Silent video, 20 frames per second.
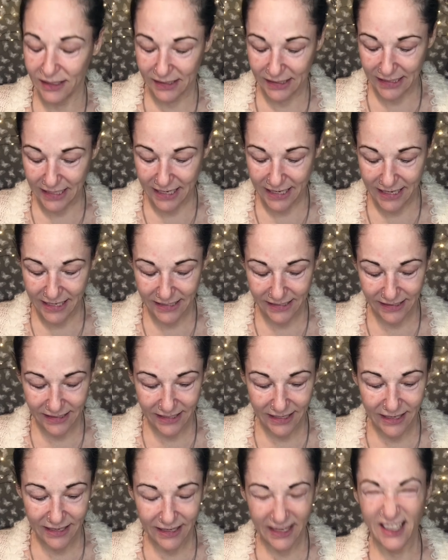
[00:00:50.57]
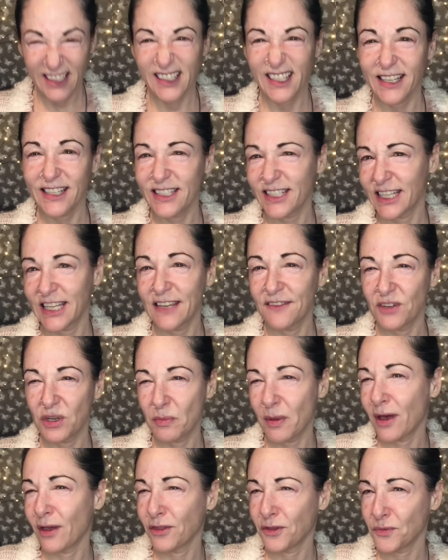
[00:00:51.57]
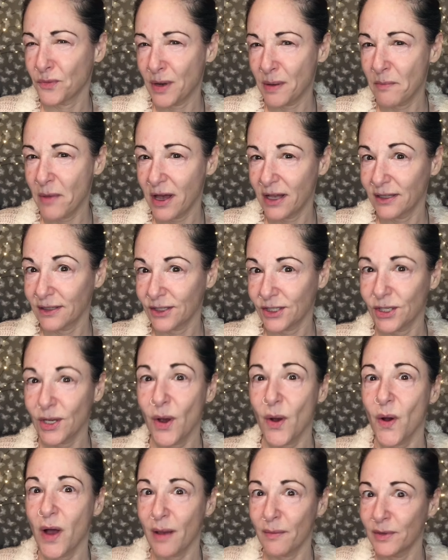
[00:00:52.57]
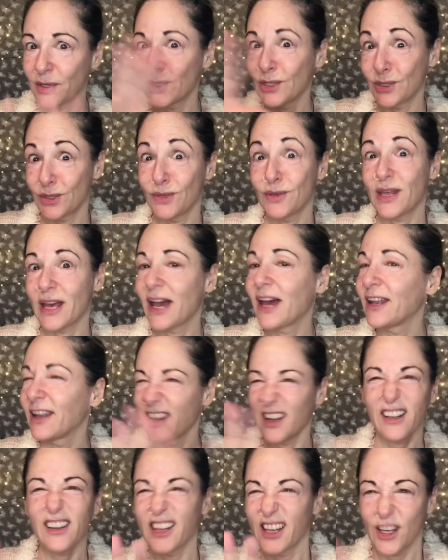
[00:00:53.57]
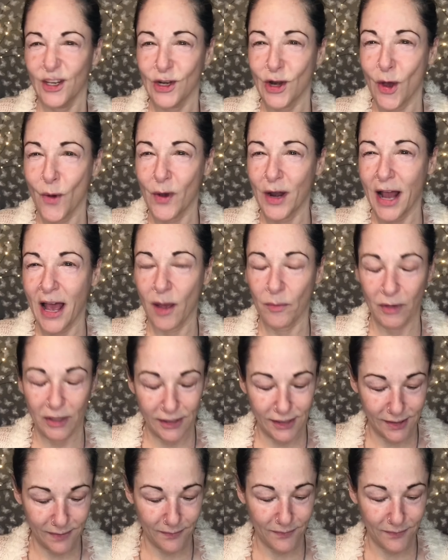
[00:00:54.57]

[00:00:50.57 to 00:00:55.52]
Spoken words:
and it says to give it about 3 months, so I'm going to do that and then I'll let you know what happens.